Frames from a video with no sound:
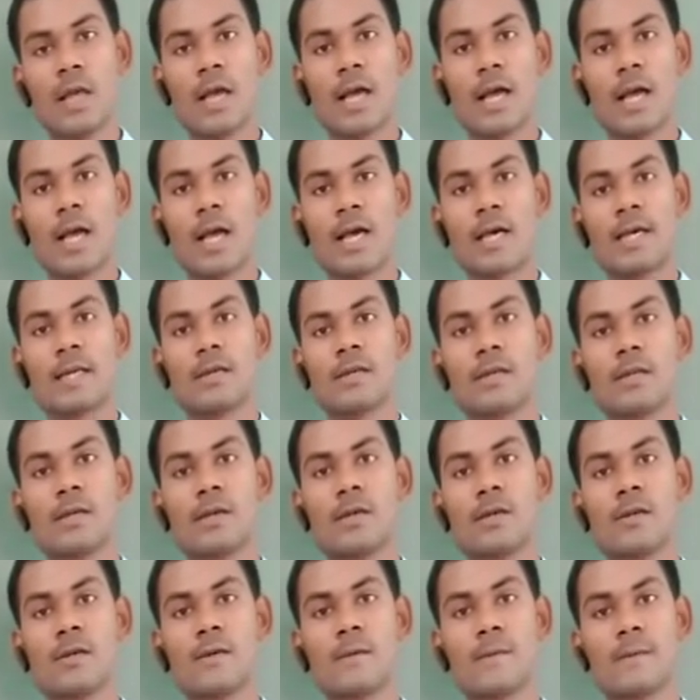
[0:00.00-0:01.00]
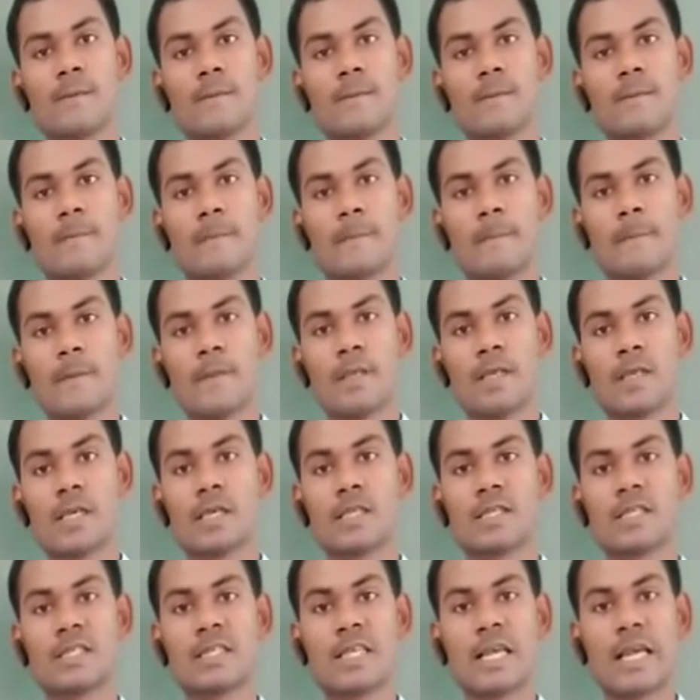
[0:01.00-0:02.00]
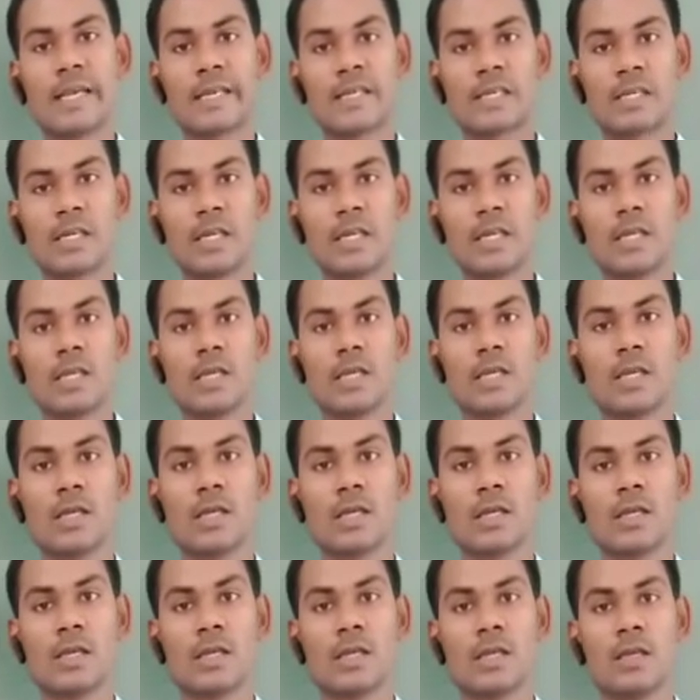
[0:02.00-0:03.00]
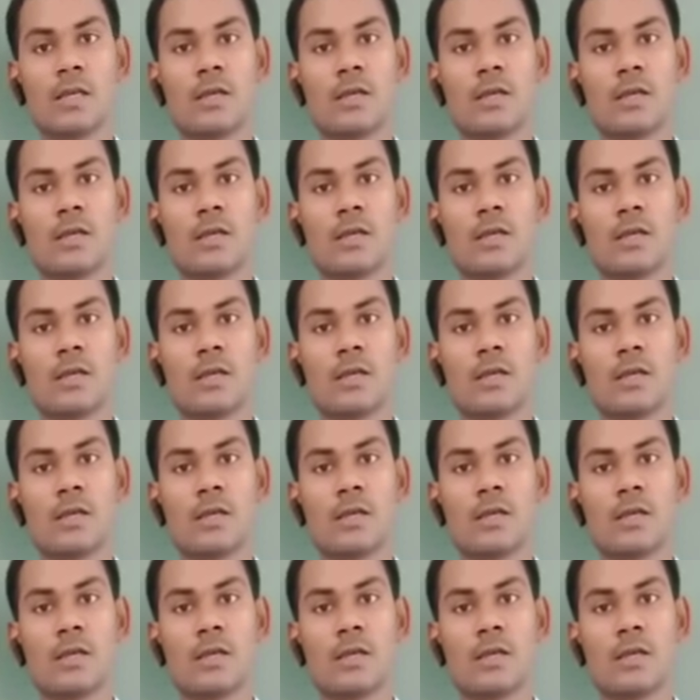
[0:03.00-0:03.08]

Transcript: are exactly